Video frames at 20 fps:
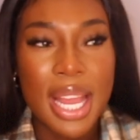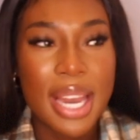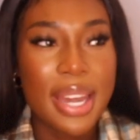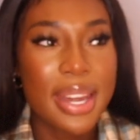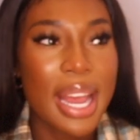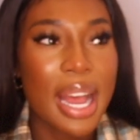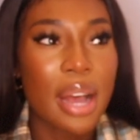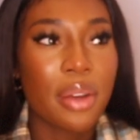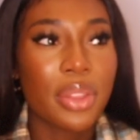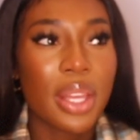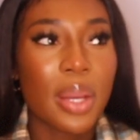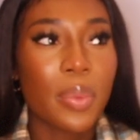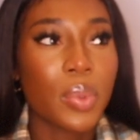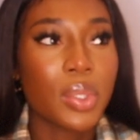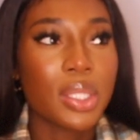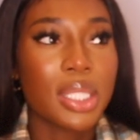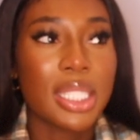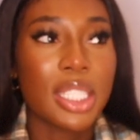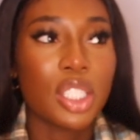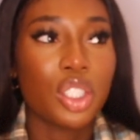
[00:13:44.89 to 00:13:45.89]
now there
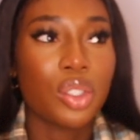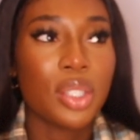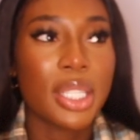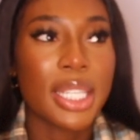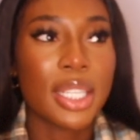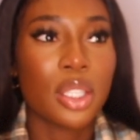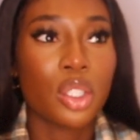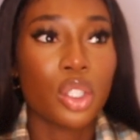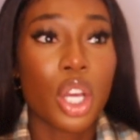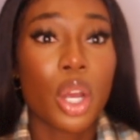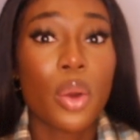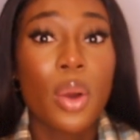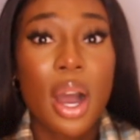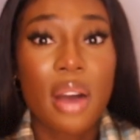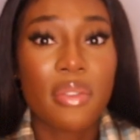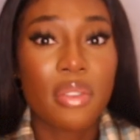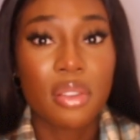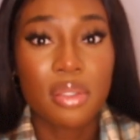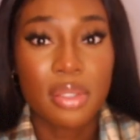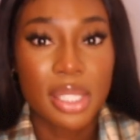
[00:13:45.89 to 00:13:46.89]
was literally no
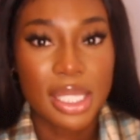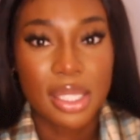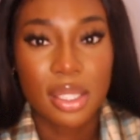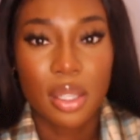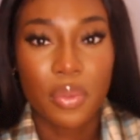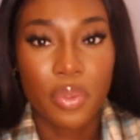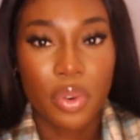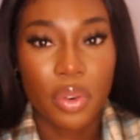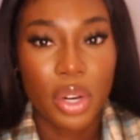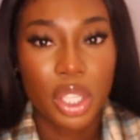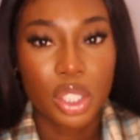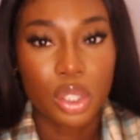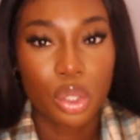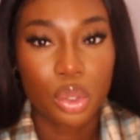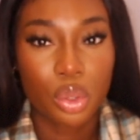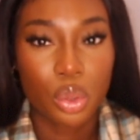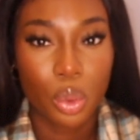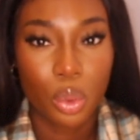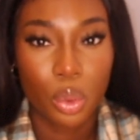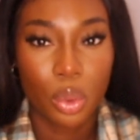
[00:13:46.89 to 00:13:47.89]
other reason for us
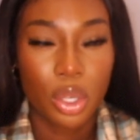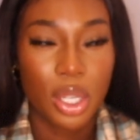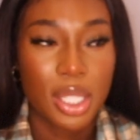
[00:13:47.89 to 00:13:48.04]
to talk,